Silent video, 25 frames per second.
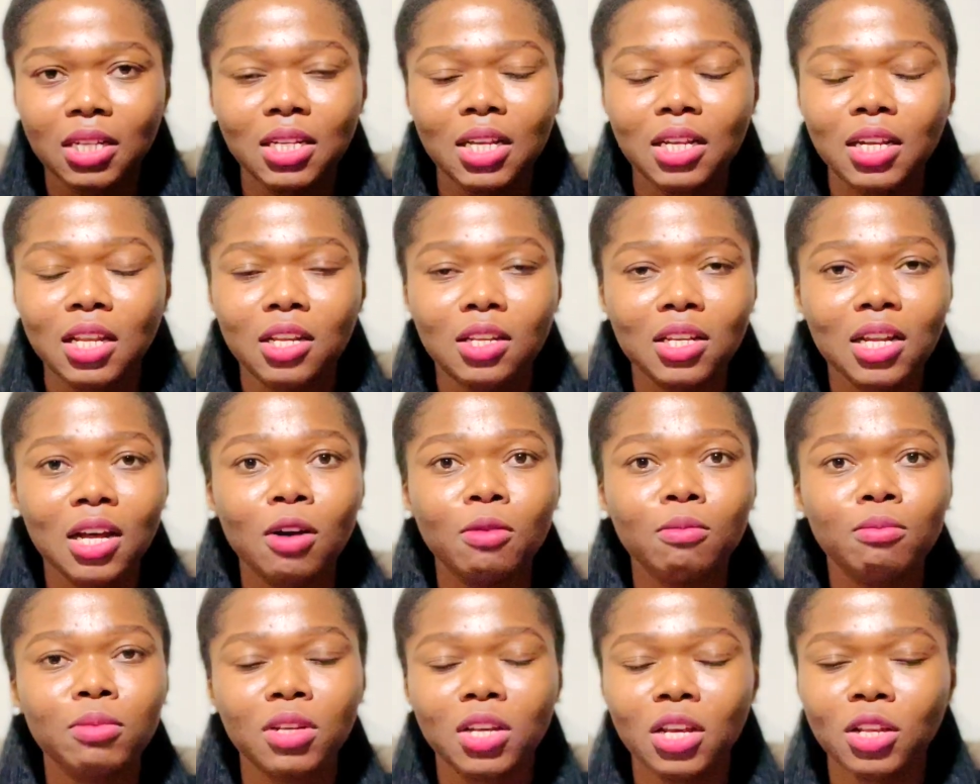Then it
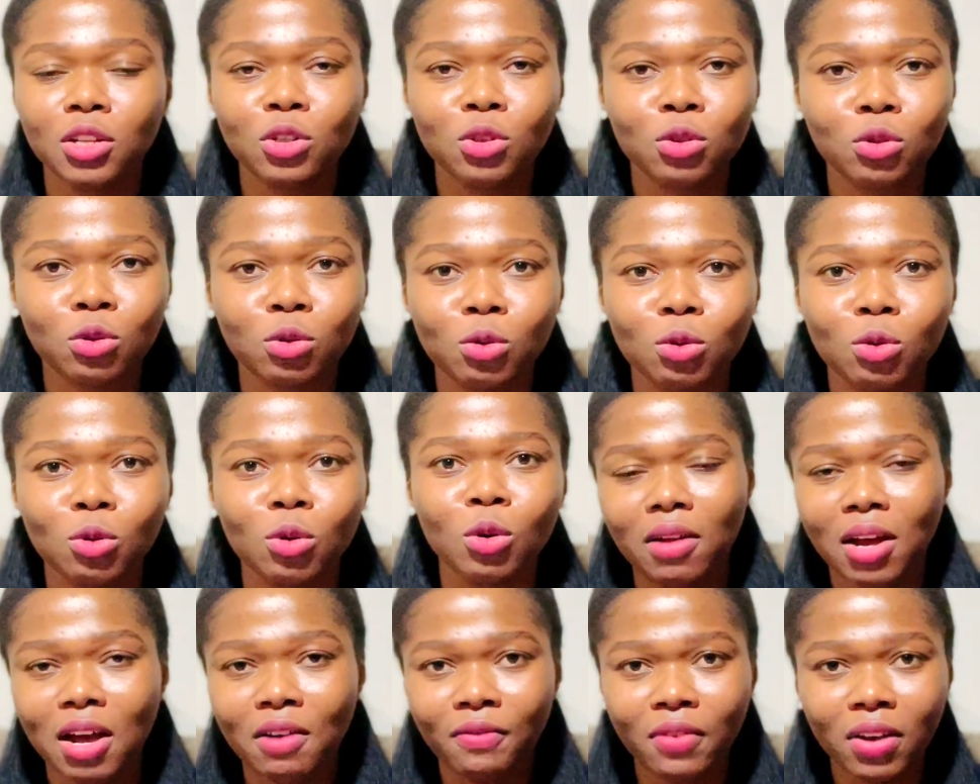now begins to
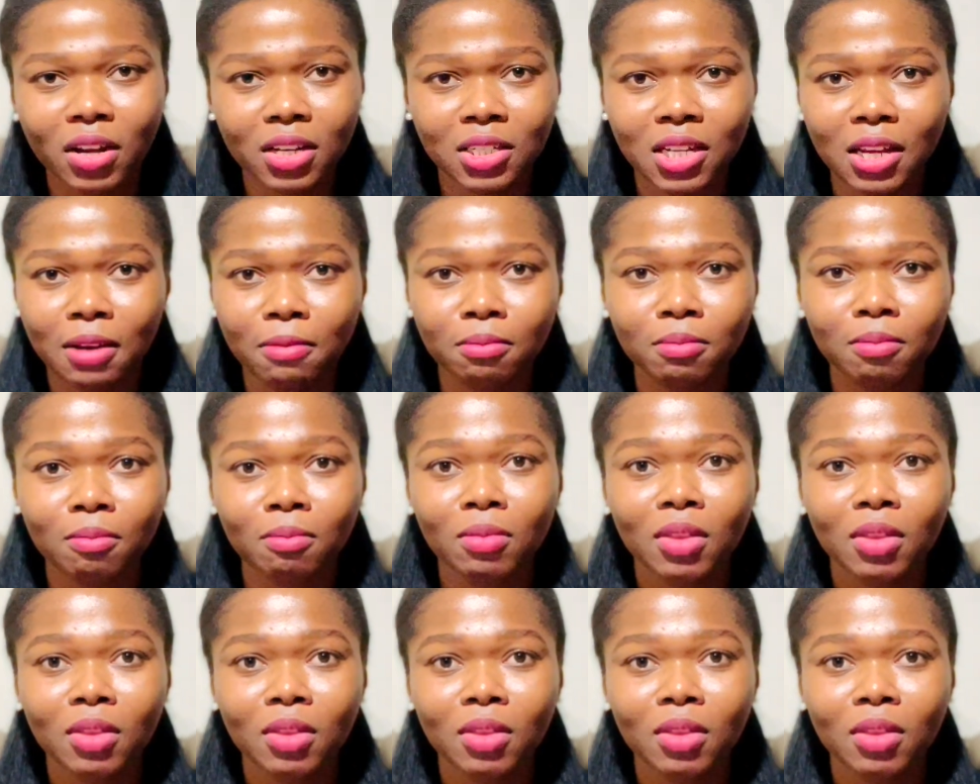affect them.